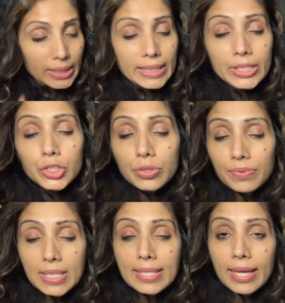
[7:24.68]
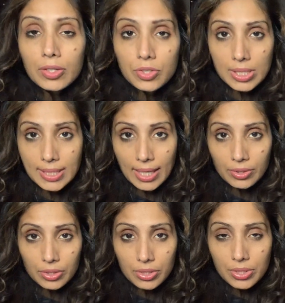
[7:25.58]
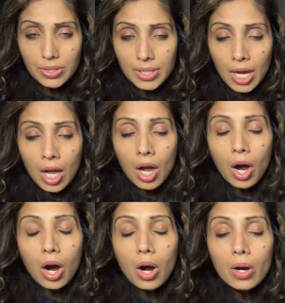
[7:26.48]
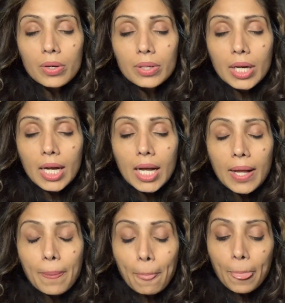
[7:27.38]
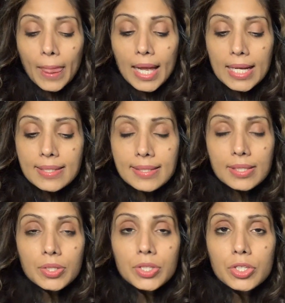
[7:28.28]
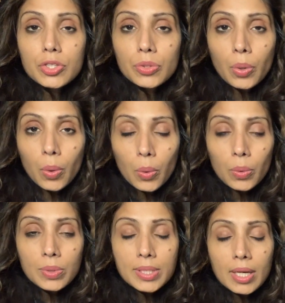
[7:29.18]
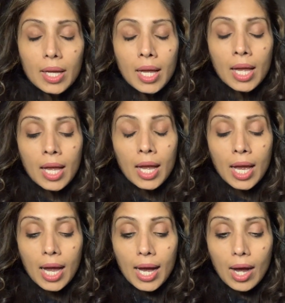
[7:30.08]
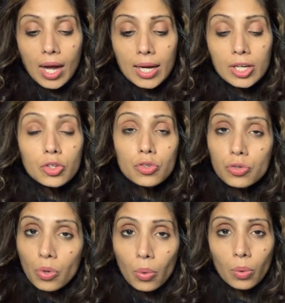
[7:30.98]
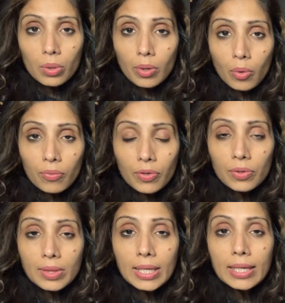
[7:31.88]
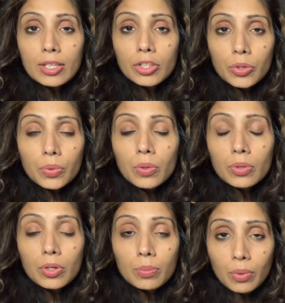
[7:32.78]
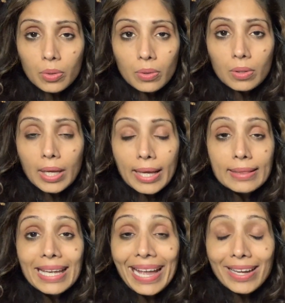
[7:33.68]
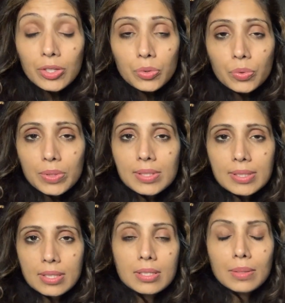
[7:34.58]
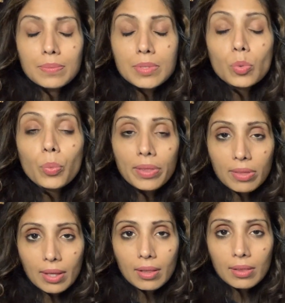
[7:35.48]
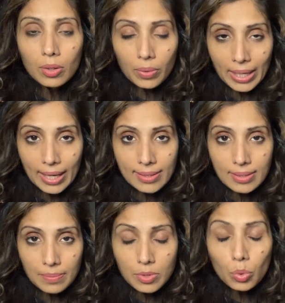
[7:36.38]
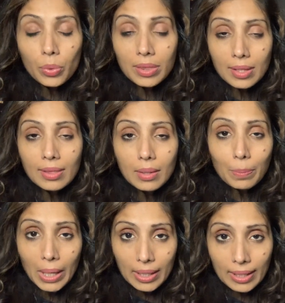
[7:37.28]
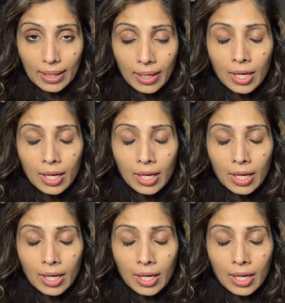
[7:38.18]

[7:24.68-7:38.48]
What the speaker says: Each of these energy centers are considered to hold control over the neurohumoral and the endocrine systems within the organism, so within the body.